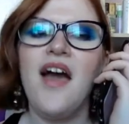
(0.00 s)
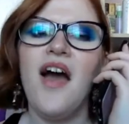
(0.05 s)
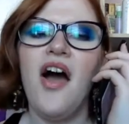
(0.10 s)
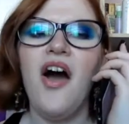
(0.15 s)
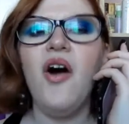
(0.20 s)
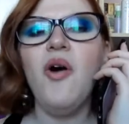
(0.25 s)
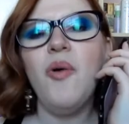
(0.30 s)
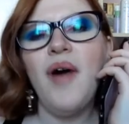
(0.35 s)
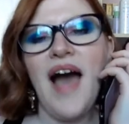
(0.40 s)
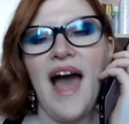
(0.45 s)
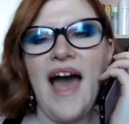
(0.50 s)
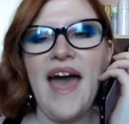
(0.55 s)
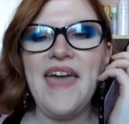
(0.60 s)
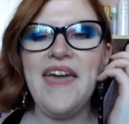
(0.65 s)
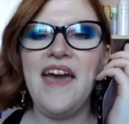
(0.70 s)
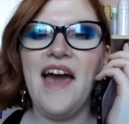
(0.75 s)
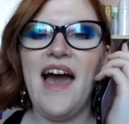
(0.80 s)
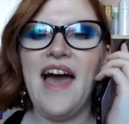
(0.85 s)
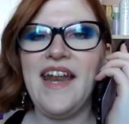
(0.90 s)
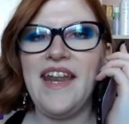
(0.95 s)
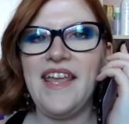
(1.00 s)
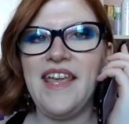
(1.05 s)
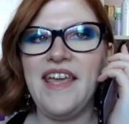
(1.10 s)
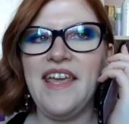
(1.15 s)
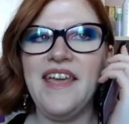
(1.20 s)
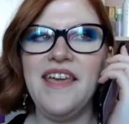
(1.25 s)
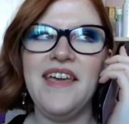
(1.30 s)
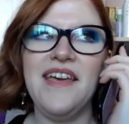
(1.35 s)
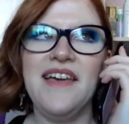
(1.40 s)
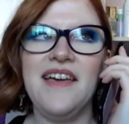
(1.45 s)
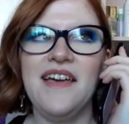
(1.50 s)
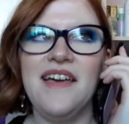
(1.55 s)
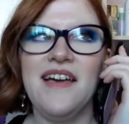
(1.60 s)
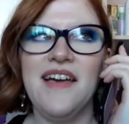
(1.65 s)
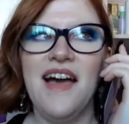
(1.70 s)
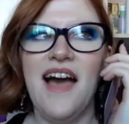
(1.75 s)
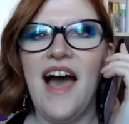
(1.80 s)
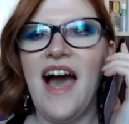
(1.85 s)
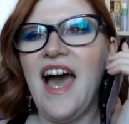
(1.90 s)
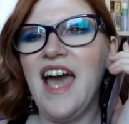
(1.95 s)
"Oh, hi, honey.
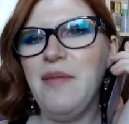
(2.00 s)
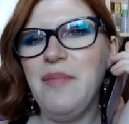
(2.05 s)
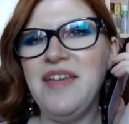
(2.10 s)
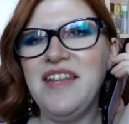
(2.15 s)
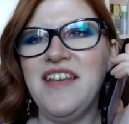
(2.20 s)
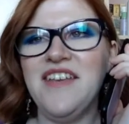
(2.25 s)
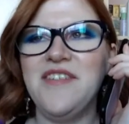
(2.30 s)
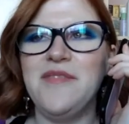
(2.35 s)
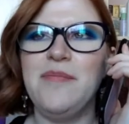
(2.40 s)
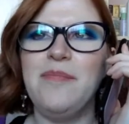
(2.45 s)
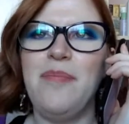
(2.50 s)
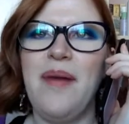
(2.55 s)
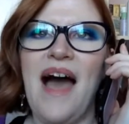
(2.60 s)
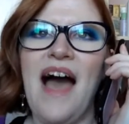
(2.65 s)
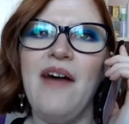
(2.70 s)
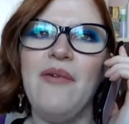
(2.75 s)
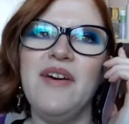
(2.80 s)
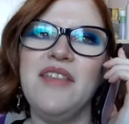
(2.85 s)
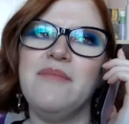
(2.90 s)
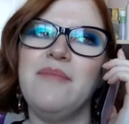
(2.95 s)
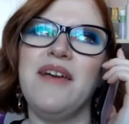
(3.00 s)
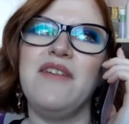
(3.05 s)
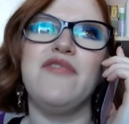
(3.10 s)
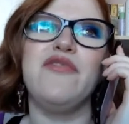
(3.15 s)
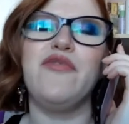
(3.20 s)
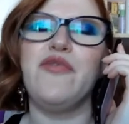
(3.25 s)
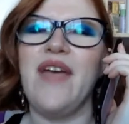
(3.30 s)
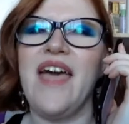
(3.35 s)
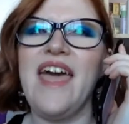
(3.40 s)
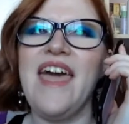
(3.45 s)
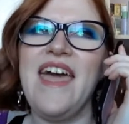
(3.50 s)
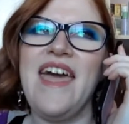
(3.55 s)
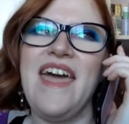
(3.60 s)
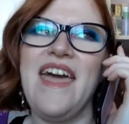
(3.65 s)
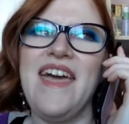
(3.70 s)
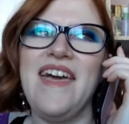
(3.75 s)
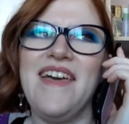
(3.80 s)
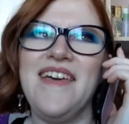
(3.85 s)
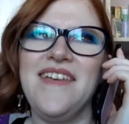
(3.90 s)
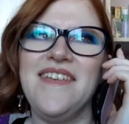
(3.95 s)
I'm in a spa with my
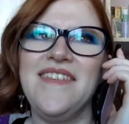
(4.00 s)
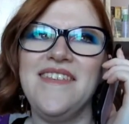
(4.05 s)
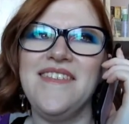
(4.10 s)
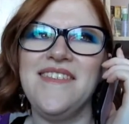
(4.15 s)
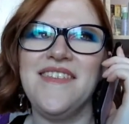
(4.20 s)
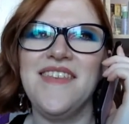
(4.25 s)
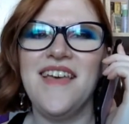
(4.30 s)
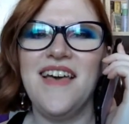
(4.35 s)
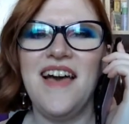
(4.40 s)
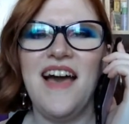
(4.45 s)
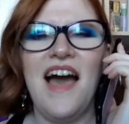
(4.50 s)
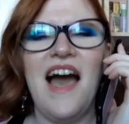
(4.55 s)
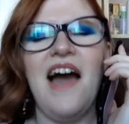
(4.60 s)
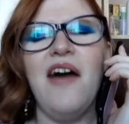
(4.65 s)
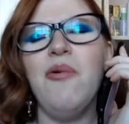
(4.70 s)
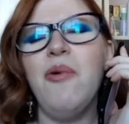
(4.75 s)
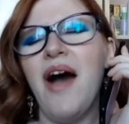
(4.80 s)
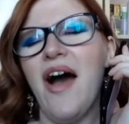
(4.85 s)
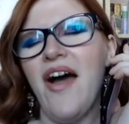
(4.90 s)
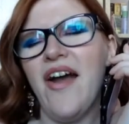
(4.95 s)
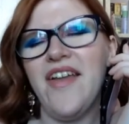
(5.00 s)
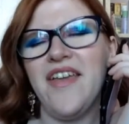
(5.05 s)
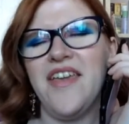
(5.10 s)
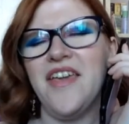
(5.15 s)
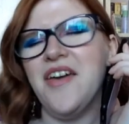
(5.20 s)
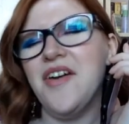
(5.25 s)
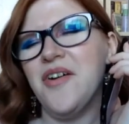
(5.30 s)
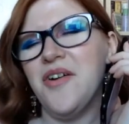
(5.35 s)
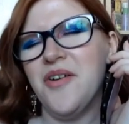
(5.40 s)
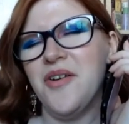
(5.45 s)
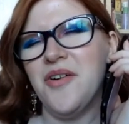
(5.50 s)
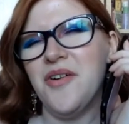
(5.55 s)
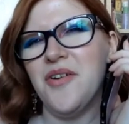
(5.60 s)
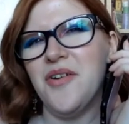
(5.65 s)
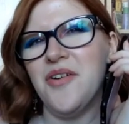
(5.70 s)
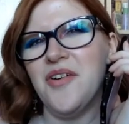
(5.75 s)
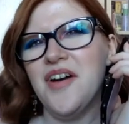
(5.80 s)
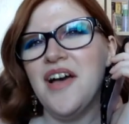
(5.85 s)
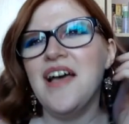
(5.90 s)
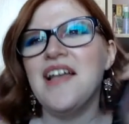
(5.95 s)
friends. How are
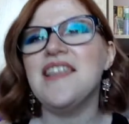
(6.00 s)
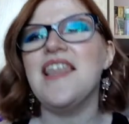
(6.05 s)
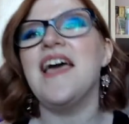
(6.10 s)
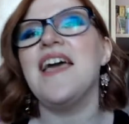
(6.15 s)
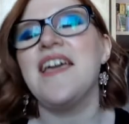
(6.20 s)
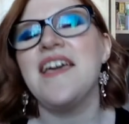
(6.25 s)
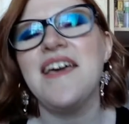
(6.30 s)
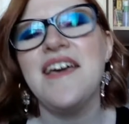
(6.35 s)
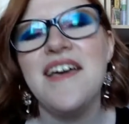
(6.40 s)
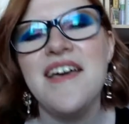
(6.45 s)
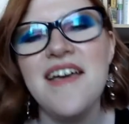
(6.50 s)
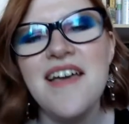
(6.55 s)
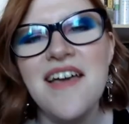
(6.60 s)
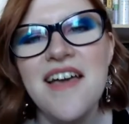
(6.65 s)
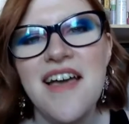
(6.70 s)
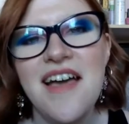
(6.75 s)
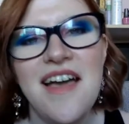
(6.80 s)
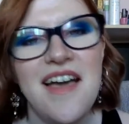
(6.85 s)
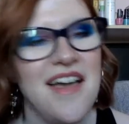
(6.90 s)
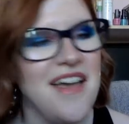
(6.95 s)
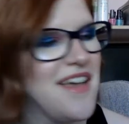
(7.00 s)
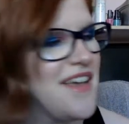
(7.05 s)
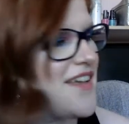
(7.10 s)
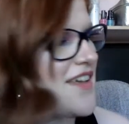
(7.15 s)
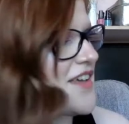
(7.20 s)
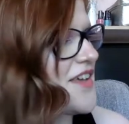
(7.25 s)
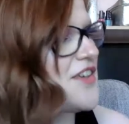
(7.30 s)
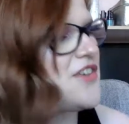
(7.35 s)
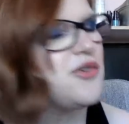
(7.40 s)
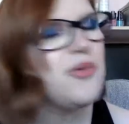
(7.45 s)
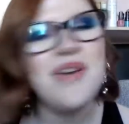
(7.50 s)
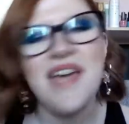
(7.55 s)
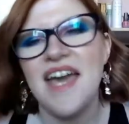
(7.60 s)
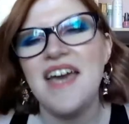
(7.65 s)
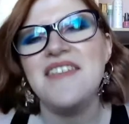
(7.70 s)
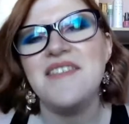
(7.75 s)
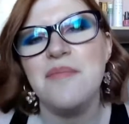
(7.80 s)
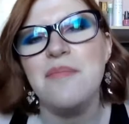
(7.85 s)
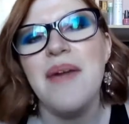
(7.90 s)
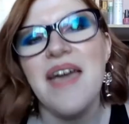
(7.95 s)
you?" Like, you
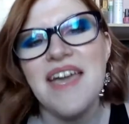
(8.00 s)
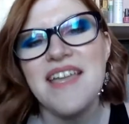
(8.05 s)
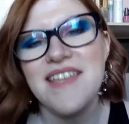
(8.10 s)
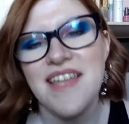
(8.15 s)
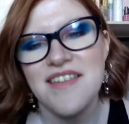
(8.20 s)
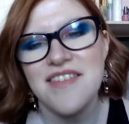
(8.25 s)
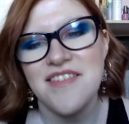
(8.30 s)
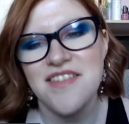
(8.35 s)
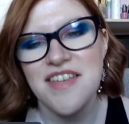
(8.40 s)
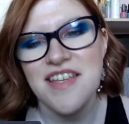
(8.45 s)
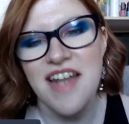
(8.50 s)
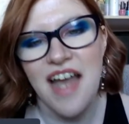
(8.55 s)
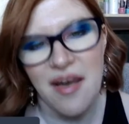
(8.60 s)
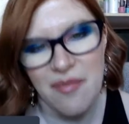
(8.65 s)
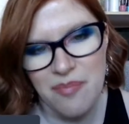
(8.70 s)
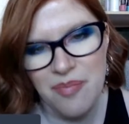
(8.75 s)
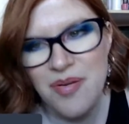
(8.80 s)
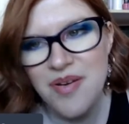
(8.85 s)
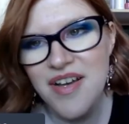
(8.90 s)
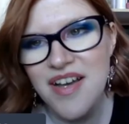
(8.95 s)
can't make that shit up.